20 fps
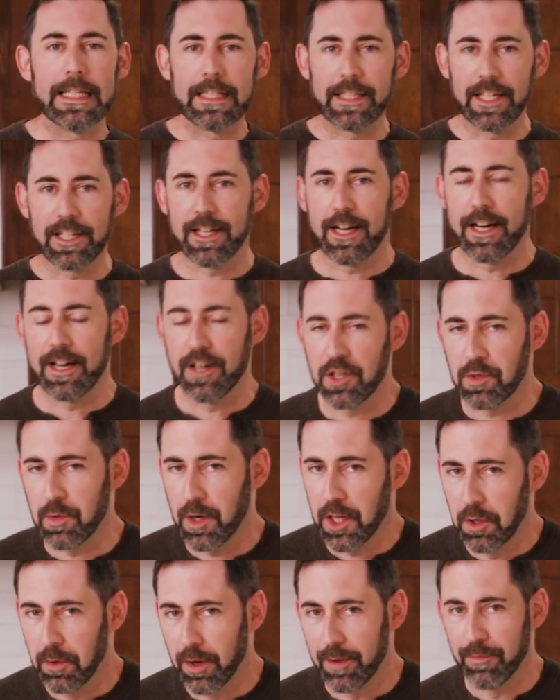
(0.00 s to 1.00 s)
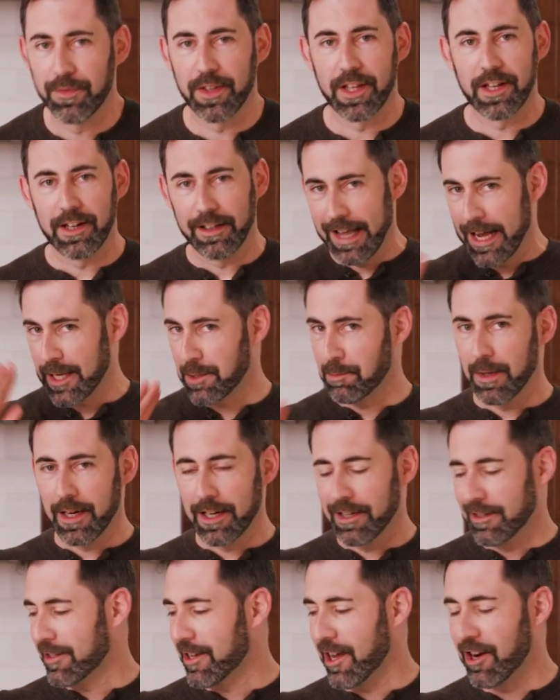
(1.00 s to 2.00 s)
Decided to swallow it at last
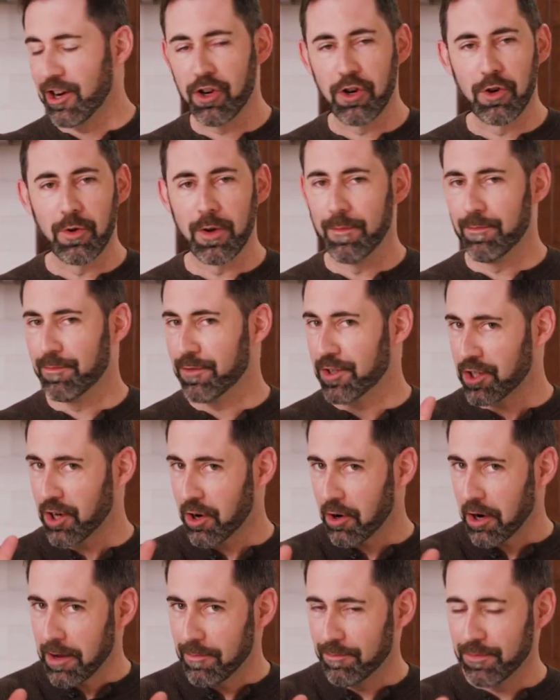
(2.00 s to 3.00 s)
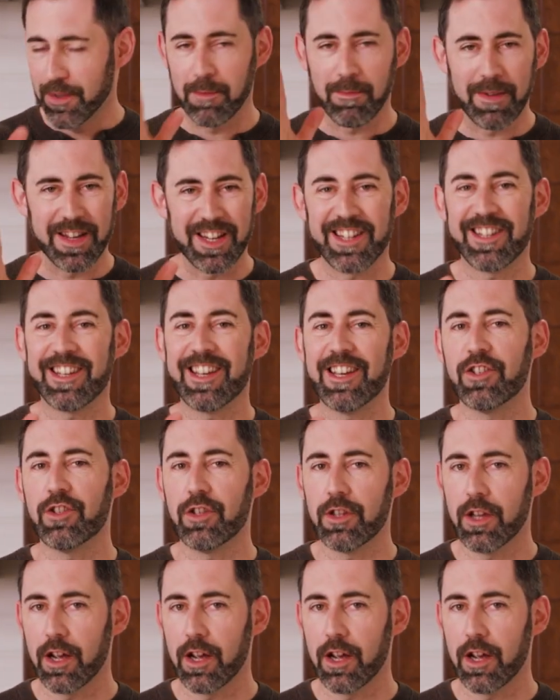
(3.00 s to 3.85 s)
minute, decided to do it. Sorry, didn't mean to tease you